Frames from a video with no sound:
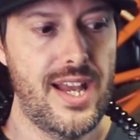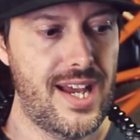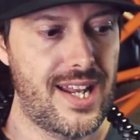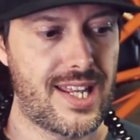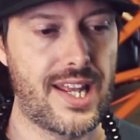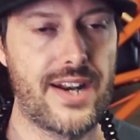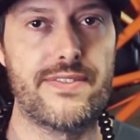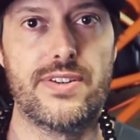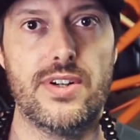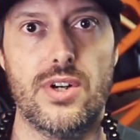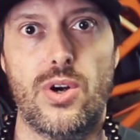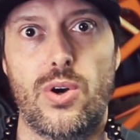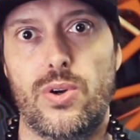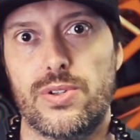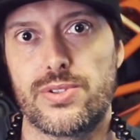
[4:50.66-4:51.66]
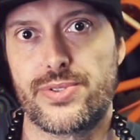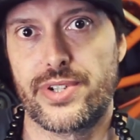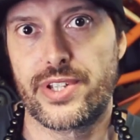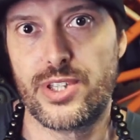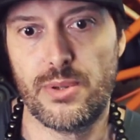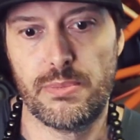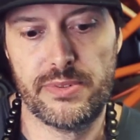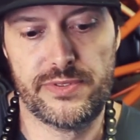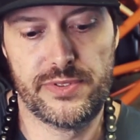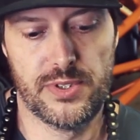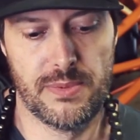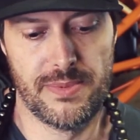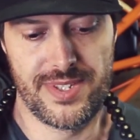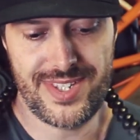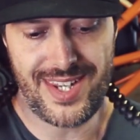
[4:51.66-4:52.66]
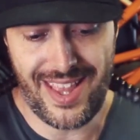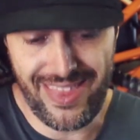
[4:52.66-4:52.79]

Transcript: and kind of altering your performance